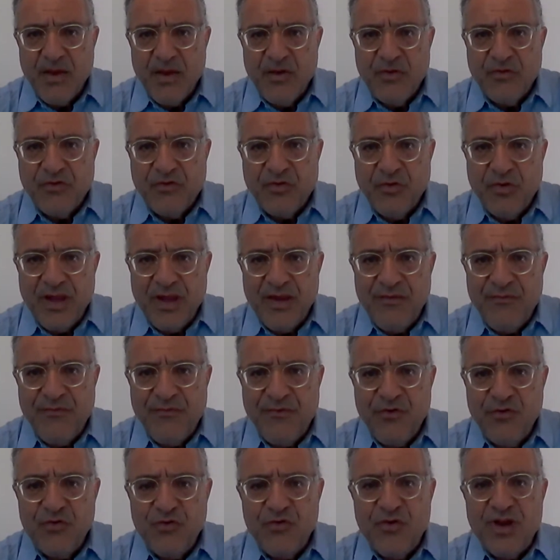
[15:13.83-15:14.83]
So if
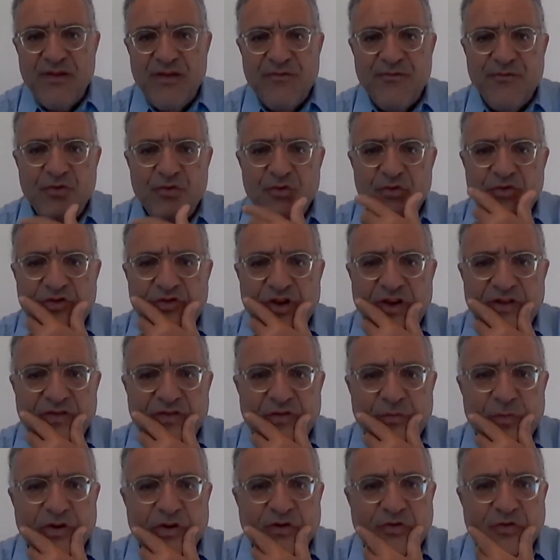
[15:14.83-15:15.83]
you just
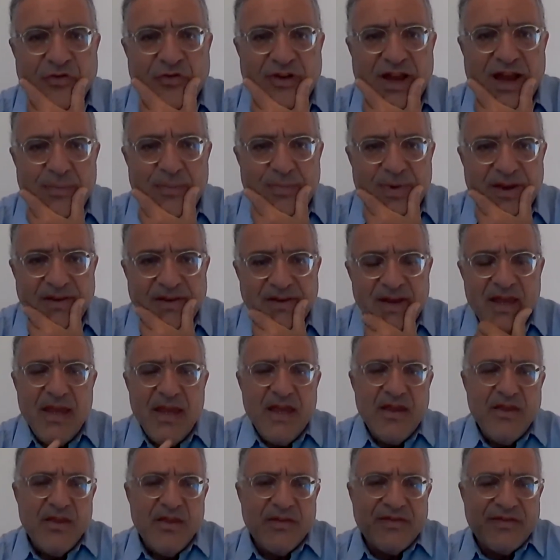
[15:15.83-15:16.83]
want to type it,
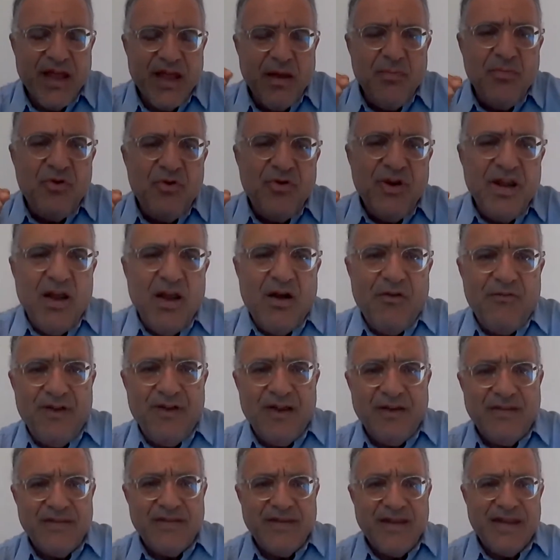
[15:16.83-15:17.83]
the summary of
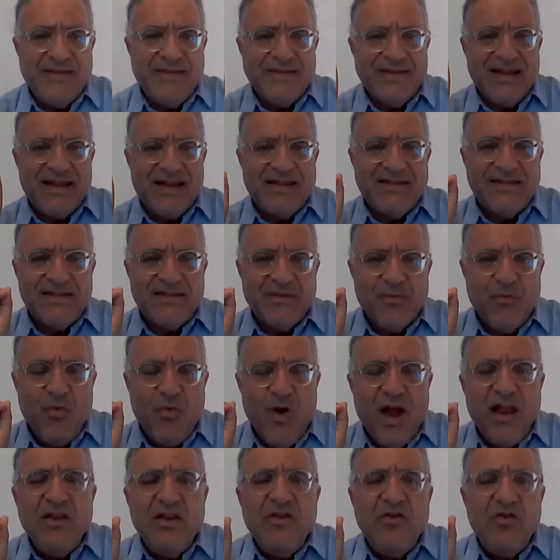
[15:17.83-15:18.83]
it is that
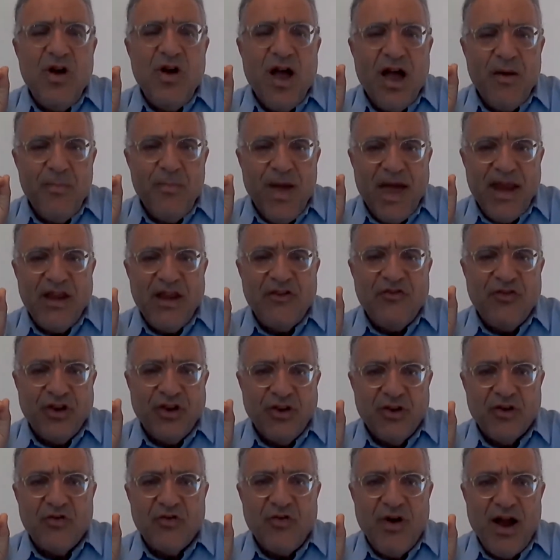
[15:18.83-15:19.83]
when you are managing
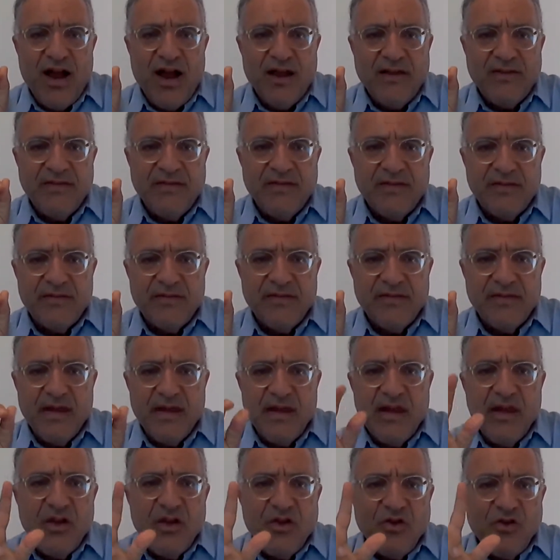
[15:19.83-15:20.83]
a crisis,
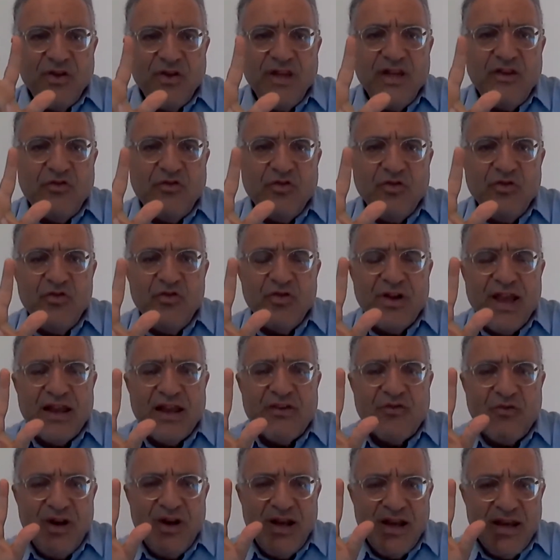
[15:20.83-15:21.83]
you need to look
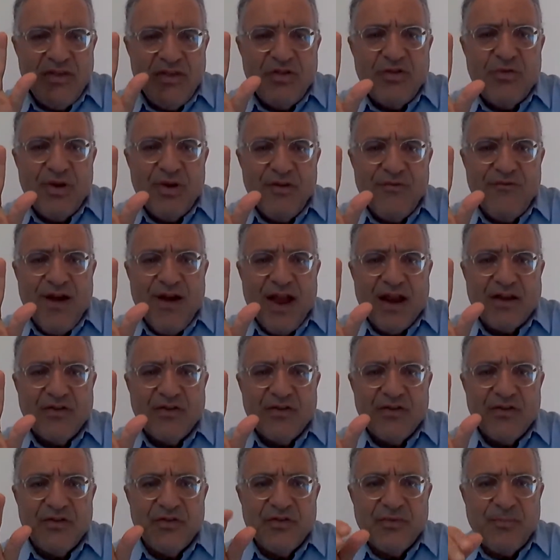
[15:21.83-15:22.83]
at really three
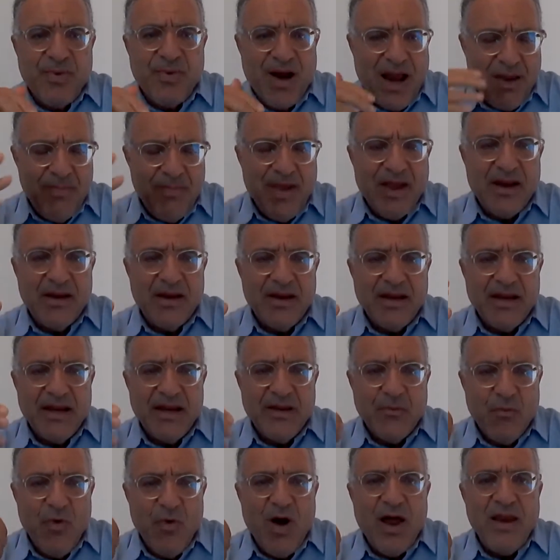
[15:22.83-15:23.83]
factors primarily.
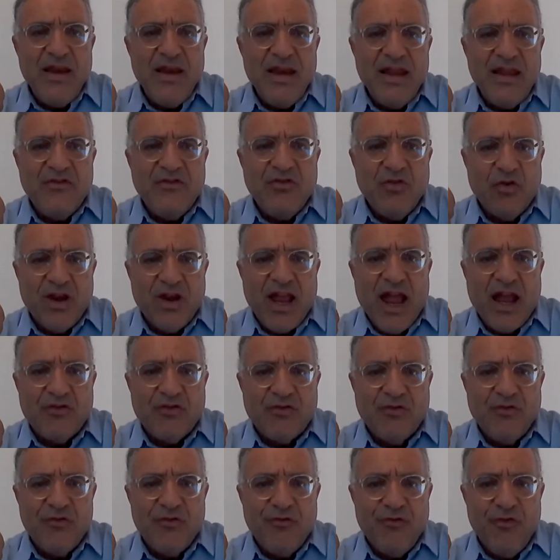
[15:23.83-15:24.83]
One is your cash
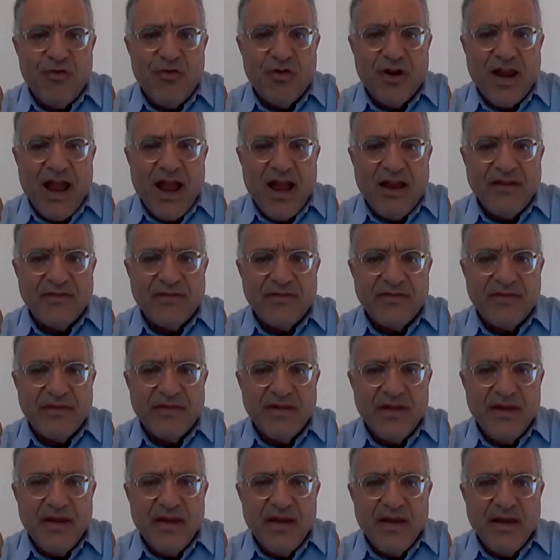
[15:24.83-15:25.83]
flow forecast
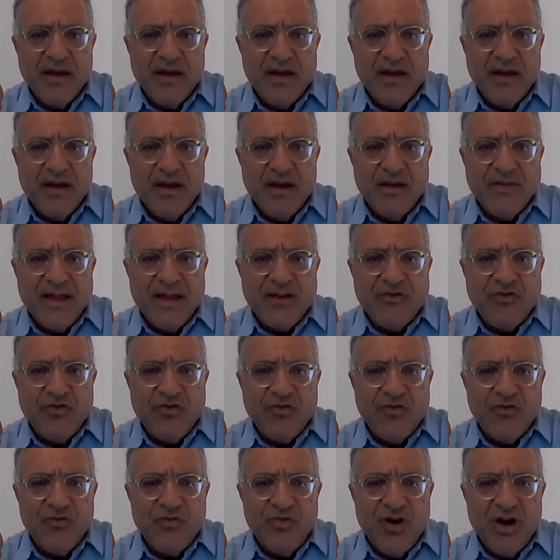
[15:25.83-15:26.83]
that
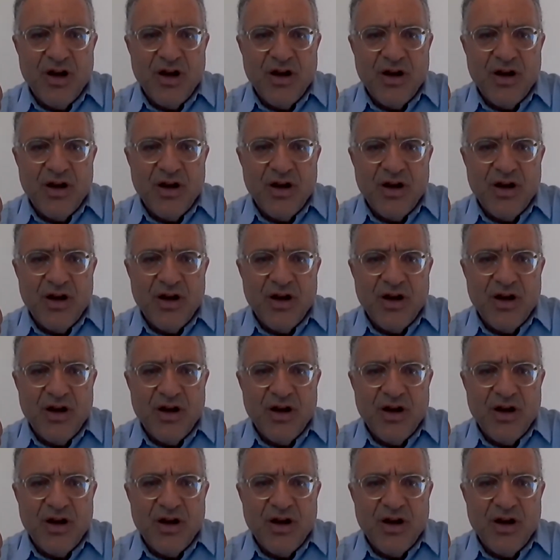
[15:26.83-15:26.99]
you